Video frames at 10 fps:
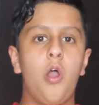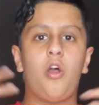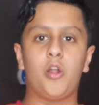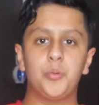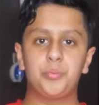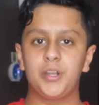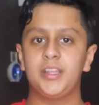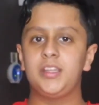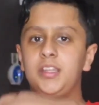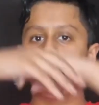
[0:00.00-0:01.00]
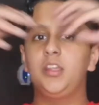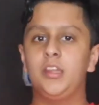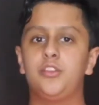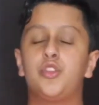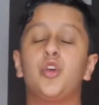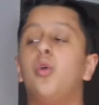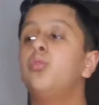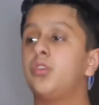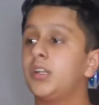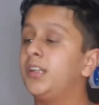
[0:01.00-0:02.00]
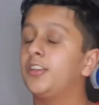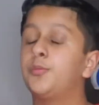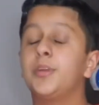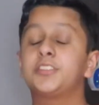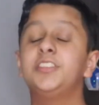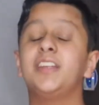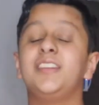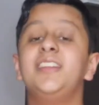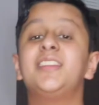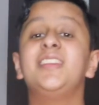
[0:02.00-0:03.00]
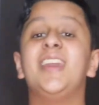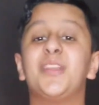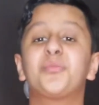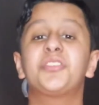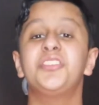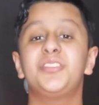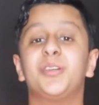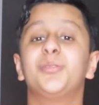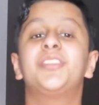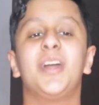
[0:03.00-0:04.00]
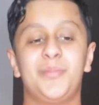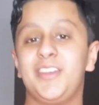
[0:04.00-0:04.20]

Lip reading: heartbreaking and so good, and especially that scene at the end where she chose them.